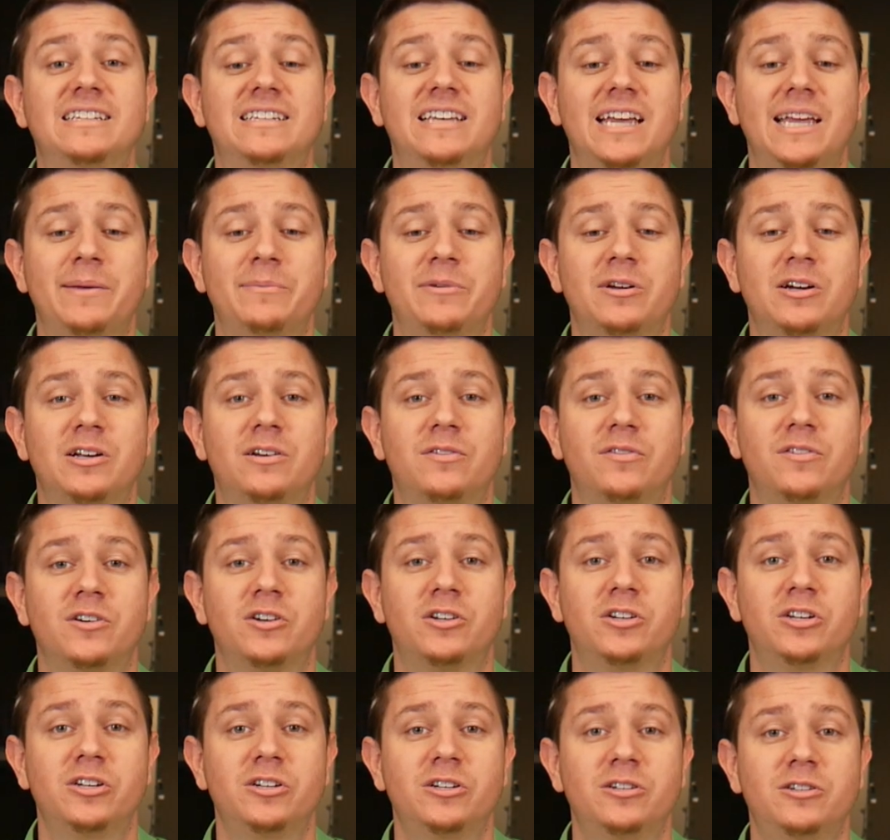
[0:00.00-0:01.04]
game good for
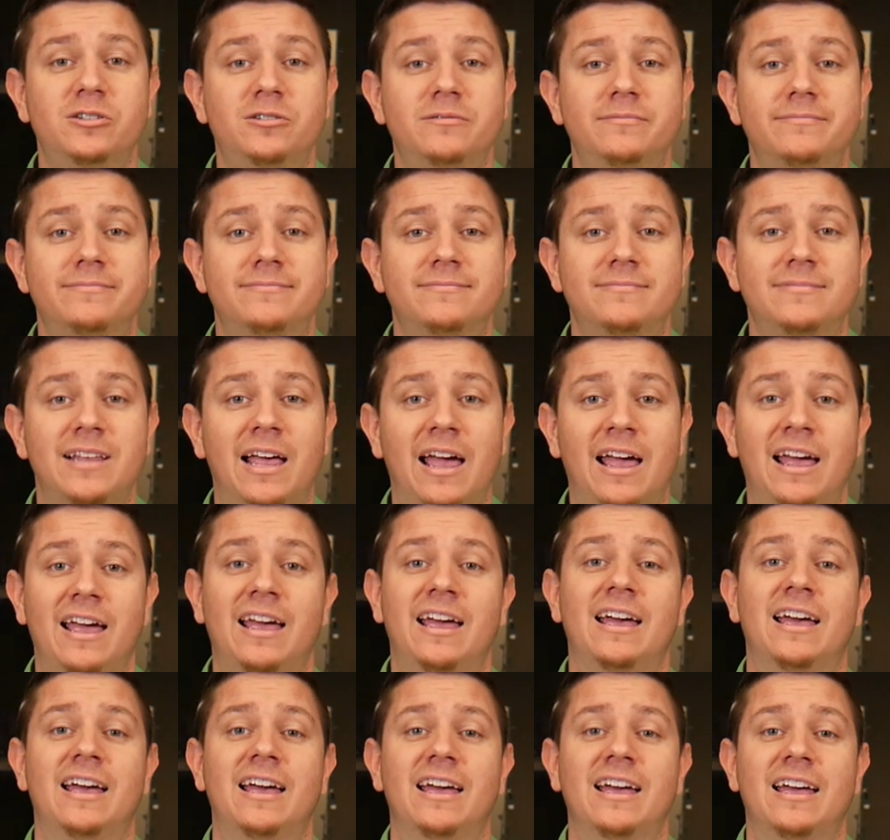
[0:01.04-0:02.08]
2?
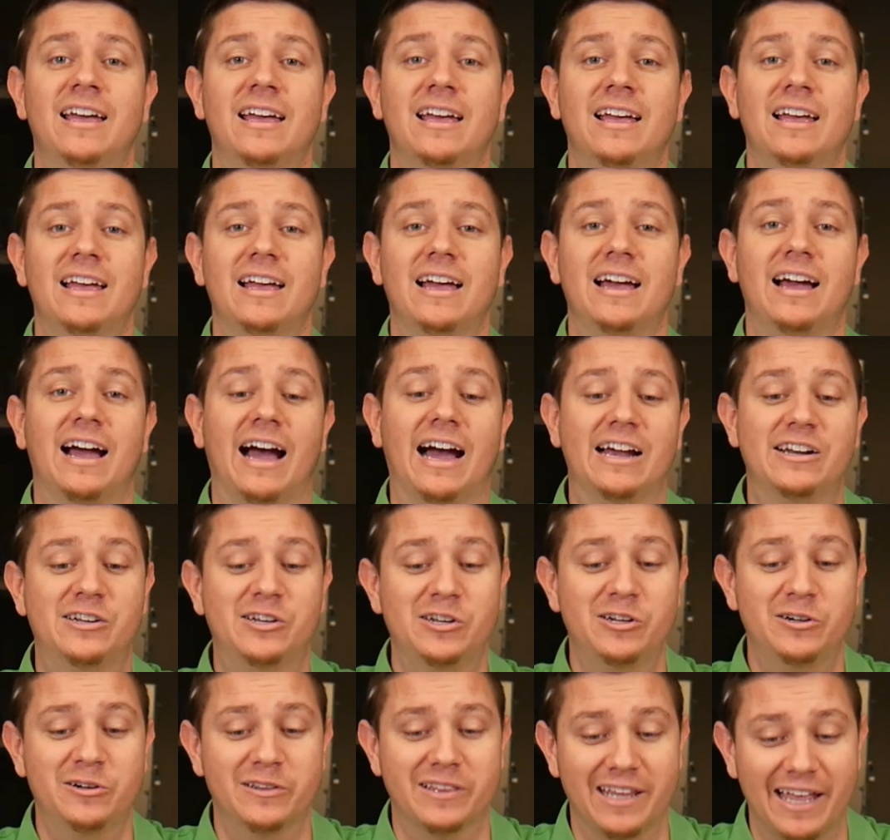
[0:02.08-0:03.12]
I
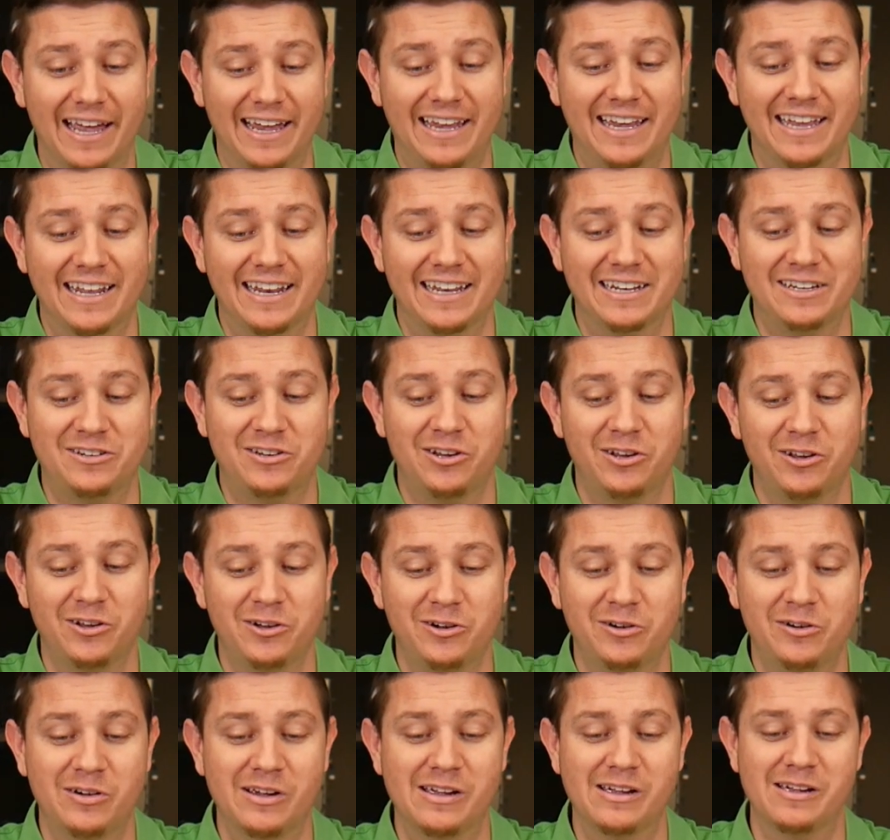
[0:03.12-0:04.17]
do like it at
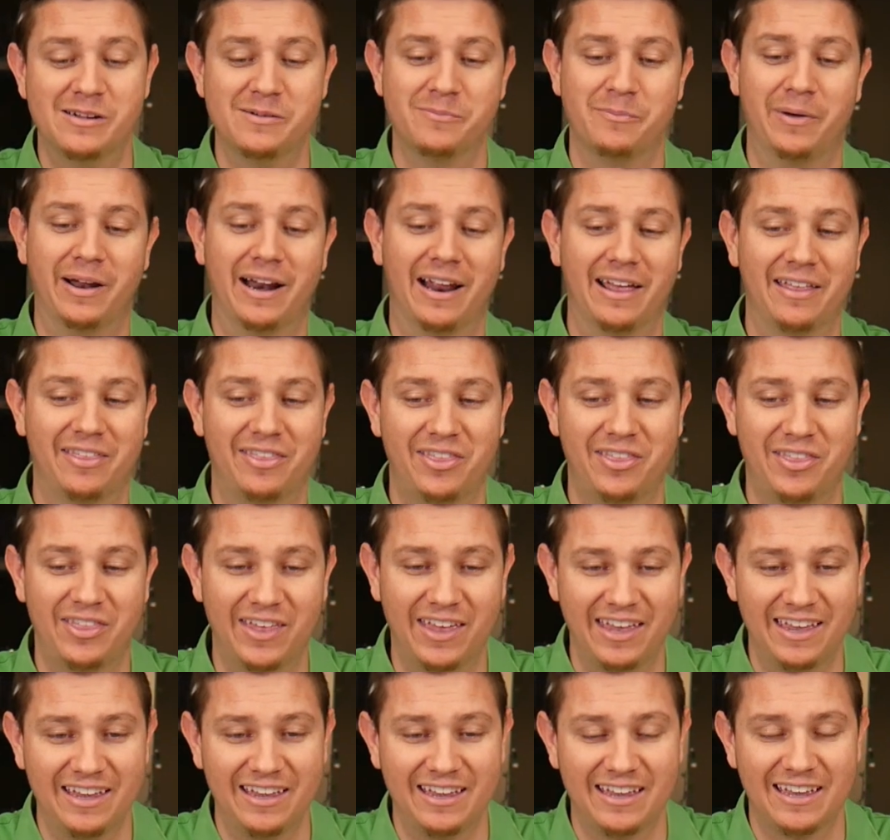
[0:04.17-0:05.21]
2, but I
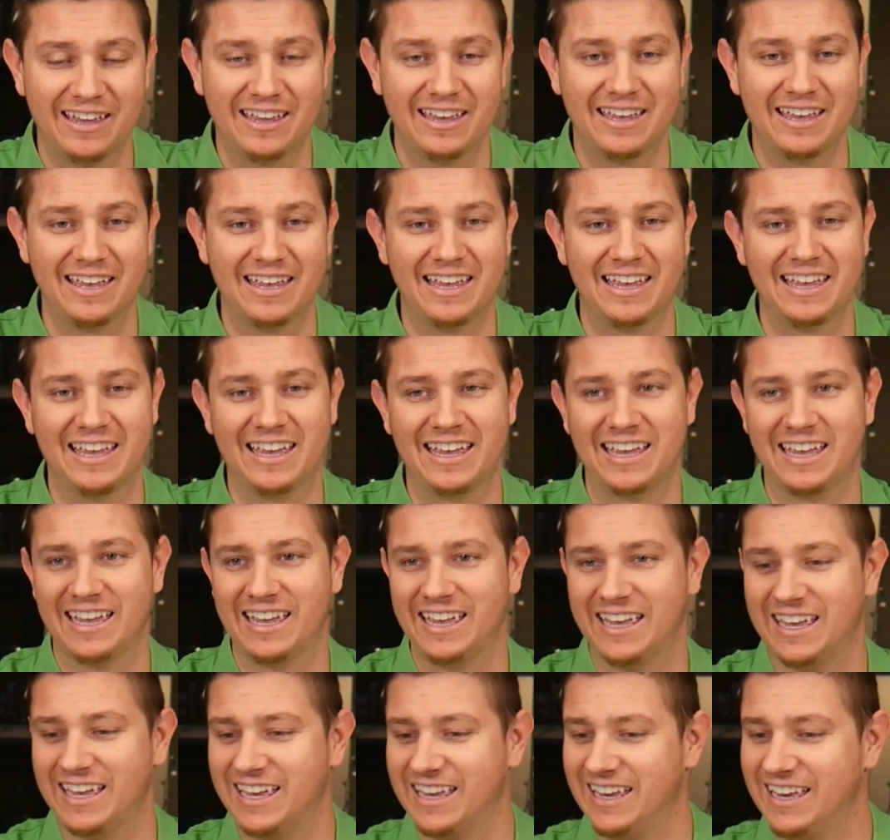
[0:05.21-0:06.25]
think
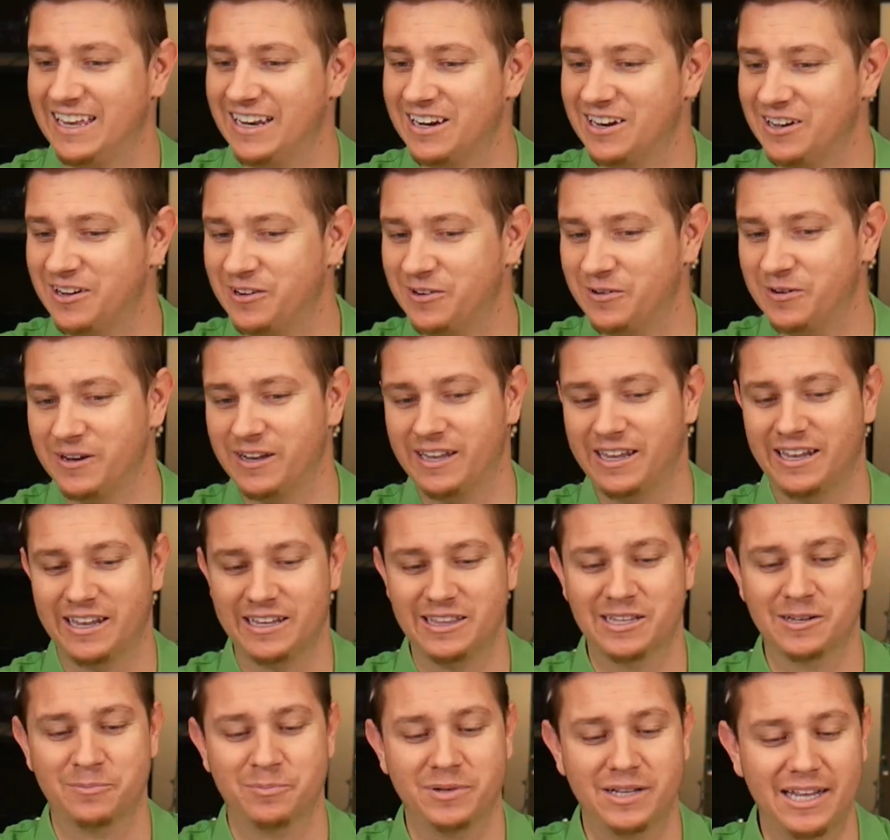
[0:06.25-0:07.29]

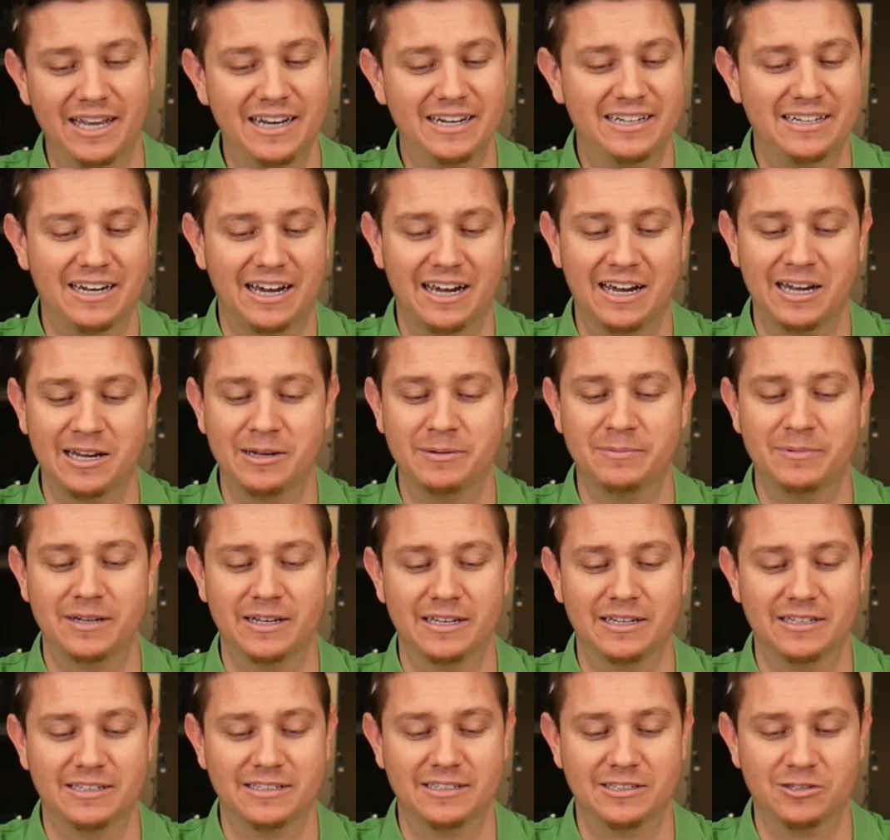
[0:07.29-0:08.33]
the play time
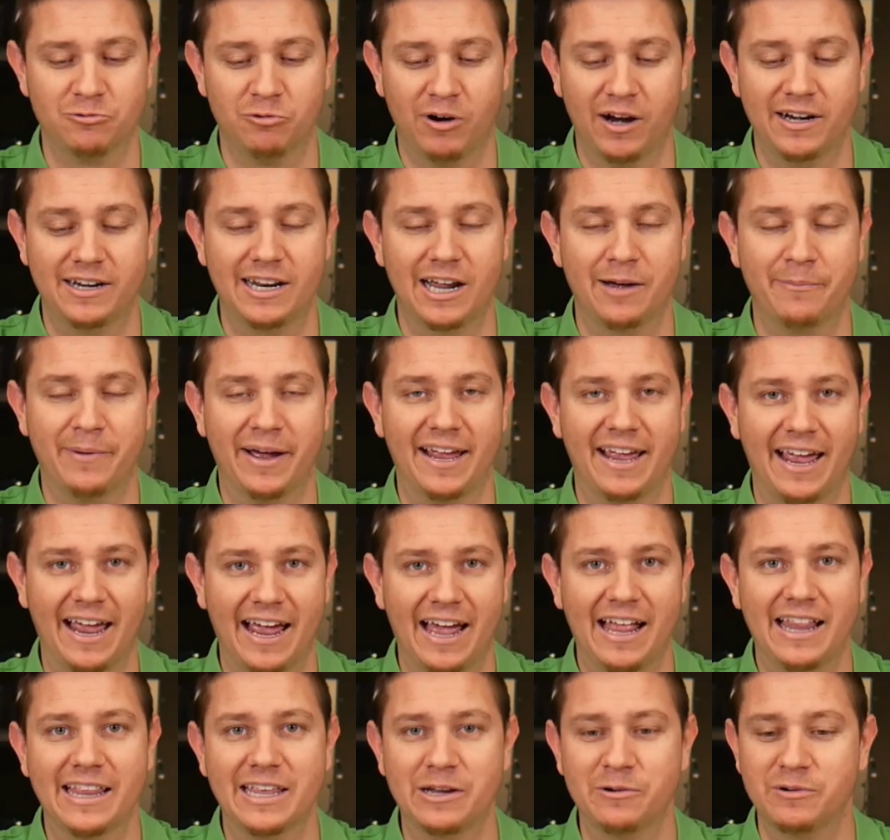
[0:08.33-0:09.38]
is right down my
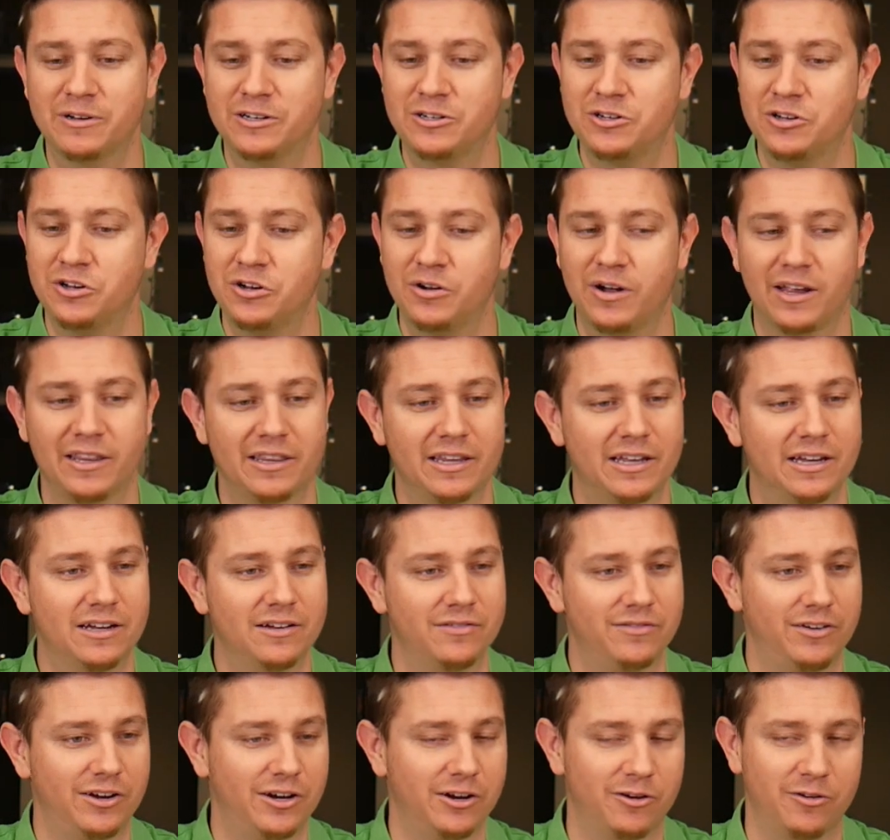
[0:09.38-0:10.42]
alley with 2. I
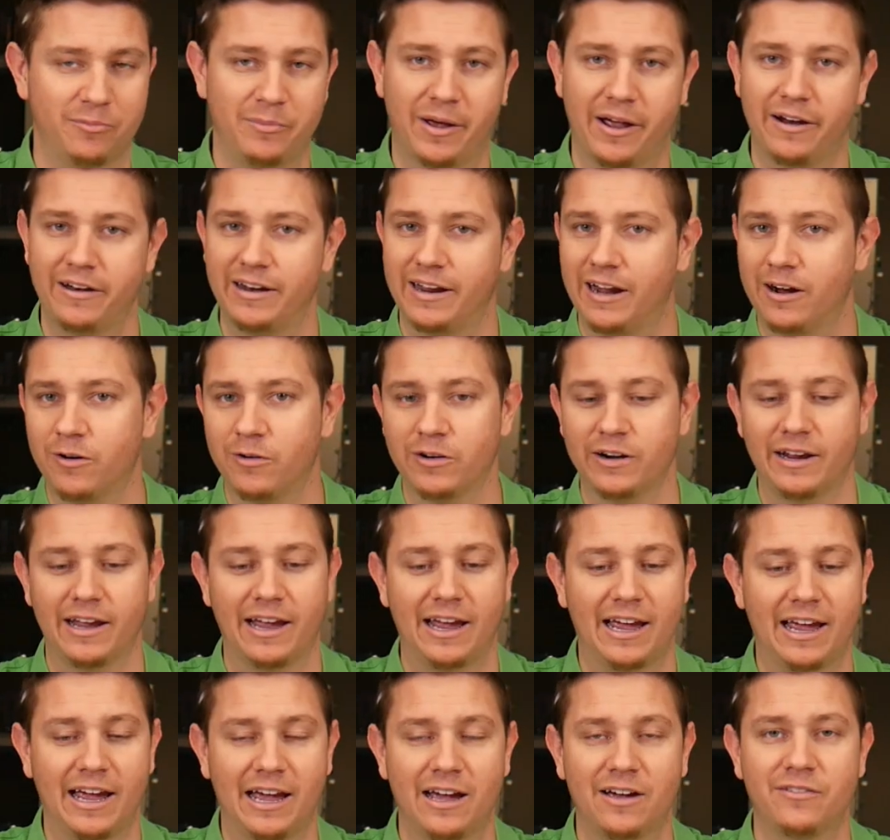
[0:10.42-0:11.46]
love, about an hour and a
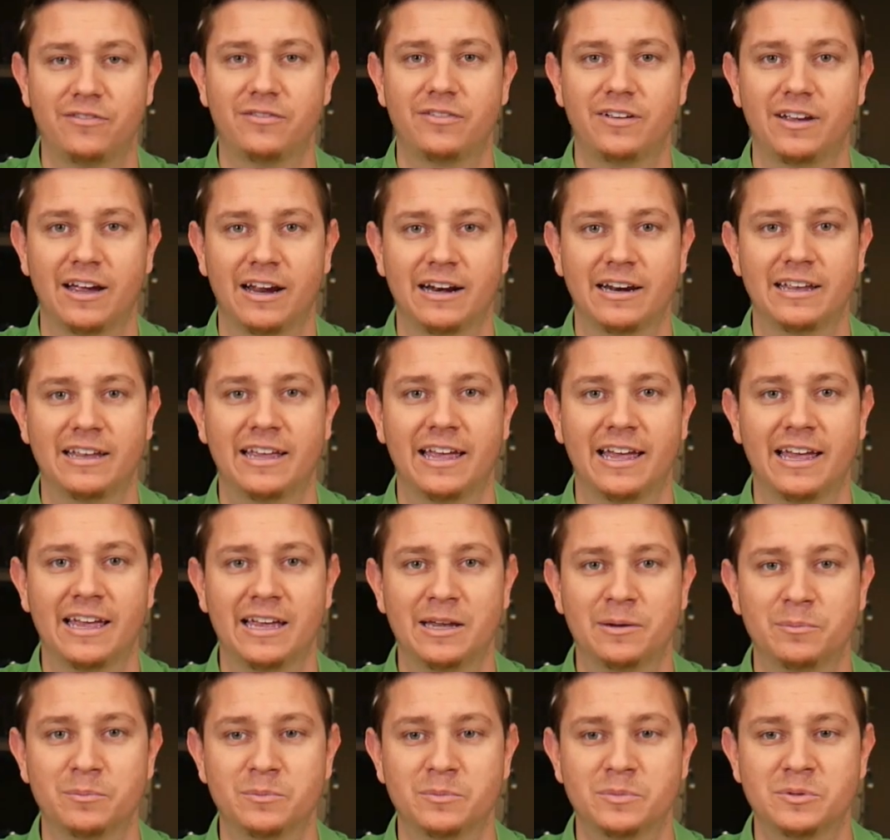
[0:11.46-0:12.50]
half kind of
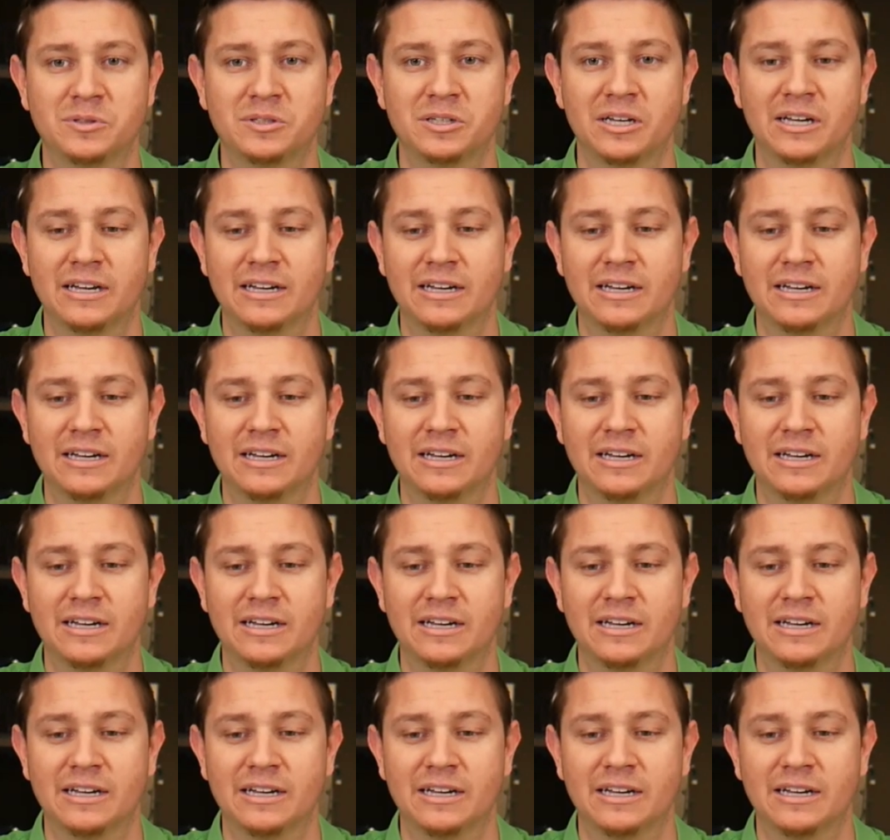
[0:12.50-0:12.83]
games,